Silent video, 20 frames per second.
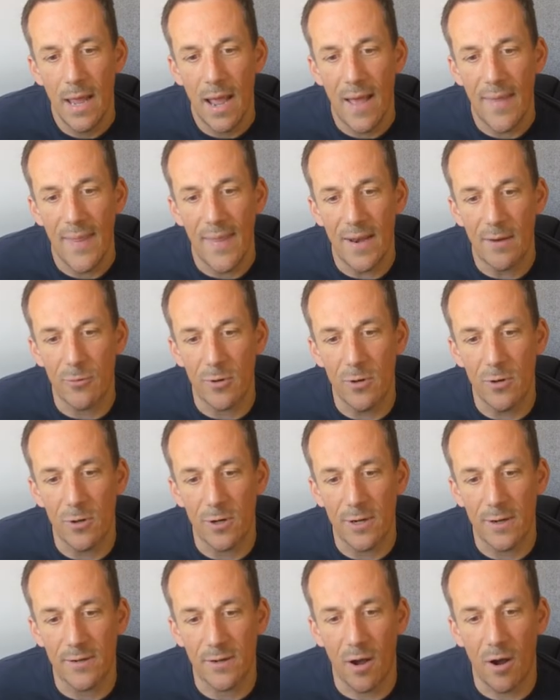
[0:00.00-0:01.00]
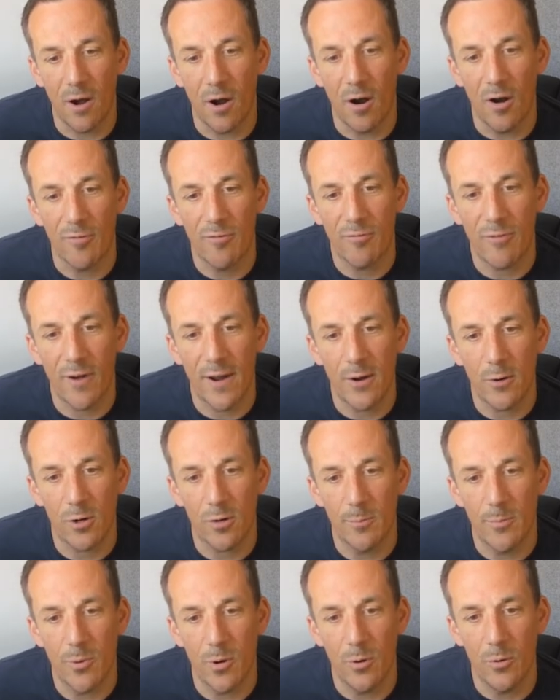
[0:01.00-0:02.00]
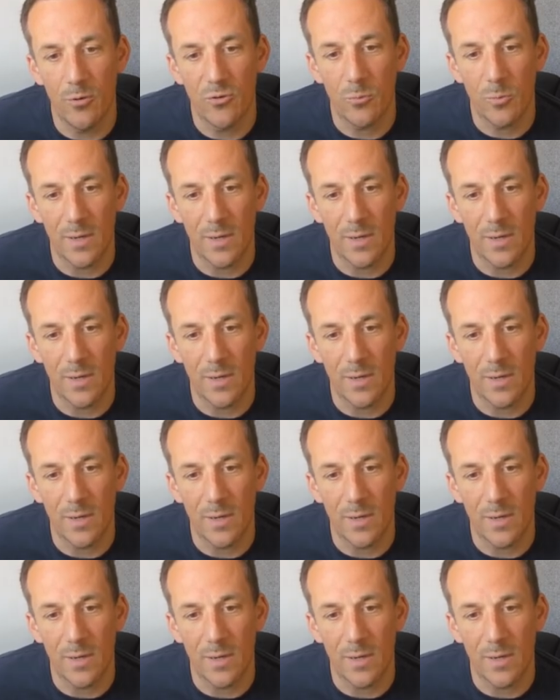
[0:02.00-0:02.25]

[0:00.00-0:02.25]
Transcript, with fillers: And then if we look at our final compose,